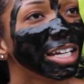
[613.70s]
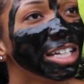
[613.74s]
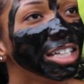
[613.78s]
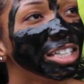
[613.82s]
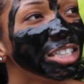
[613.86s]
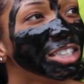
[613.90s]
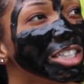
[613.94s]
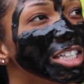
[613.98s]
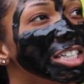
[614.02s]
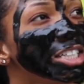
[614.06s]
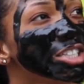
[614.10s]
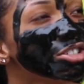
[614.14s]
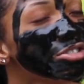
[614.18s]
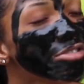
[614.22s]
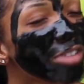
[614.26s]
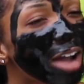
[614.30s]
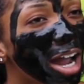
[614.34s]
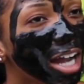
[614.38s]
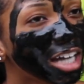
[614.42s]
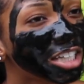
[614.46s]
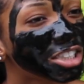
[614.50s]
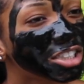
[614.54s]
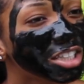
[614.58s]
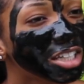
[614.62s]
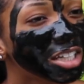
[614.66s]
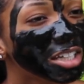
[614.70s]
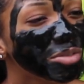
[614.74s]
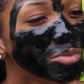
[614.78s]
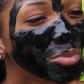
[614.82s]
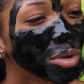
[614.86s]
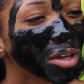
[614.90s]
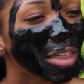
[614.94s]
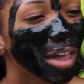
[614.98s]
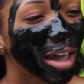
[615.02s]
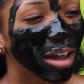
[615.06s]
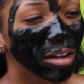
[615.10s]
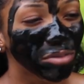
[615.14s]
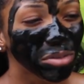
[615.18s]
each interaction
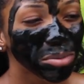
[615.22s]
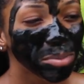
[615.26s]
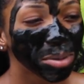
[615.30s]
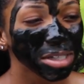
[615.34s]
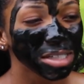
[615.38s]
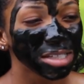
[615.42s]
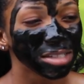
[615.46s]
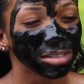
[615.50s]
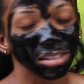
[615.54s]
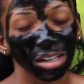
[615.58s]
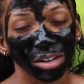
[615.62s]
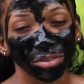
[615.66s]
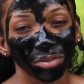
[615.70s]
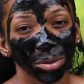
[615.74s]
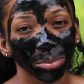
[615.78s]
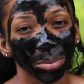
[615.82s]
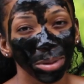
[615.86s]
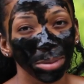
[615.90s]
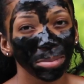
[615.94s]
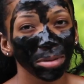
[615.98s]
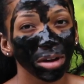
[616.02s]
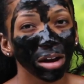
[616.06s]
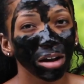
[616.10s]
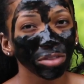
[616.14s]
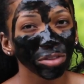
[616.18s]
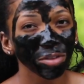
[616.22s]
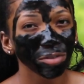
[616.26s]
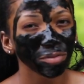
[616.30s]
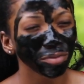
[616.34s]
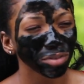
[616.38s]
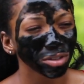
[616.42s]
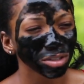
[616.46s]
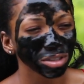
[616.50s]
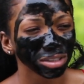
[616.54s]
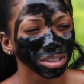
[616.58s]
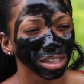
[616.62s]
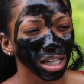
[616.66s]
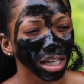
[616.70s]
with everybody's different but on the
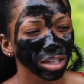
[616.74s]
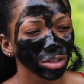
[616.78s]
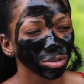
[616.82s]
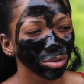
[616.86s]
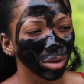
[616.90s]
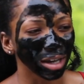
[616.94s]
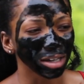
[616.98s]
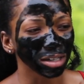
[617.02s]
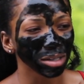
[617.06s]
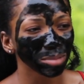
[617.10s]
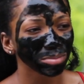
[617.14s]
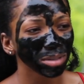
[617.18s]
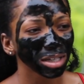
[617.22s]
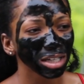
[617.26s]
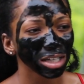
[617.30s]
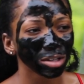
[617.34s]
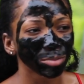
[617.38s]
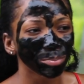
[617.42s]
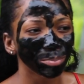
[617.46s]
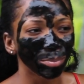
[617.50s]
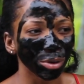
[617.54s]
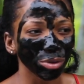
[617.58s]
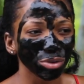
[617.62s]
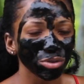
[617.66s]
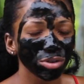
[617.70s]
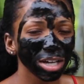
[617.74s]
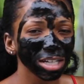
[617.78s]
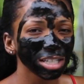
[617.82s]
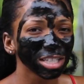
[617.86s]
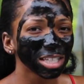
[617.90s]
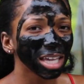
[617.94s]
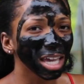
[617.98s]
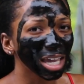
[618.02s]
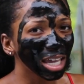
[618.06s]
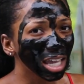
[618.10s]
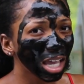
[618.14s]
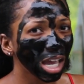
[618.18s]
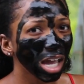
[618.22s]
first date you end up like both you guys
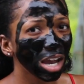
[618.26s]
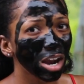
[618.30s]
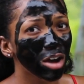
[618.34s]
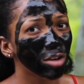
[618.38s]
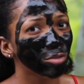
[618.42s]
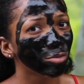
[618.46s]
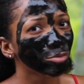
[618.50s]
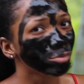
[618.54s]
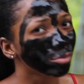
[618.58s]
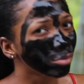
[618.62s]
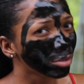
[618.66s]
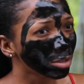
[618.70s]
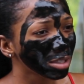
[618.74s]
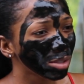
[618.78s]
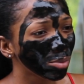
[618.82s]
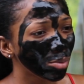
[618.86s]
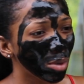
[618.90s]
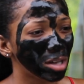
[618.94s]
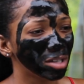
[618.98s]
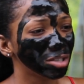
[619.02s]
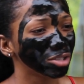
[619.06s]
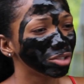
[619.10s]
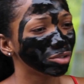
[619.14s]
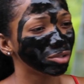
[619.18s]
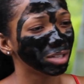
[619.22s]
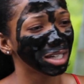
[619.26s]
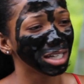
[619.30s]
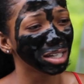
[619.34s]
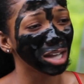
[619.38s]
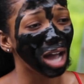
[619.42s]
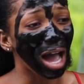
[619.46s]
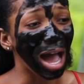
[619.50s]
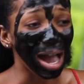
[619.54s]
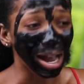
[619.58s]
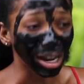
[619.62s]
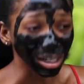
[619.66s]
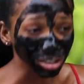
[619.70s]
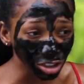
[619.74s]
kicking it off really well and you're like
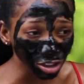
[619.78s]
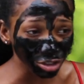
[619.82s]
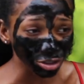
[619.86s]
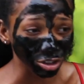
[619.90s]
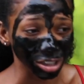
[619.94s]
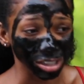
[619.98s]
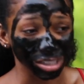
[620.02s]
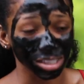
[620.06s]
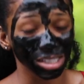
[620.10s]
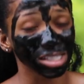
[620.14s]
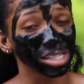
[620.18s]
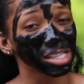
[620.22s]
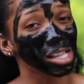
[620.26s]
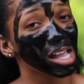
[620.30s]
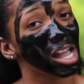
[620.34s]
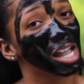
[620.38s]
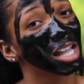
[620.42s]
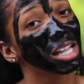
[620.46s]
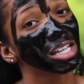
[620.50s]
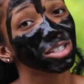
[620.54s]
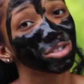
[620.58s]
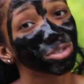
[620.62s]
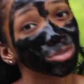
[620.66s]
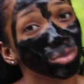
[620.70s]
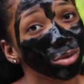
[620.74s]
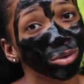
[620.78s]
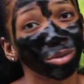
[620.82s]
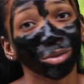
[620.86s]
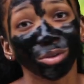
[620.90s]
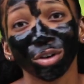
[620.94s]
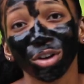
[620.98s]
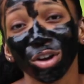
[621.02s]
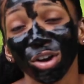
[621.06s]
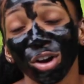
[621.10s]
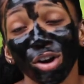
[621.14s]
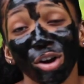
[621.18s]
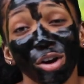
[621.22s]
i actually trust this guy he's cool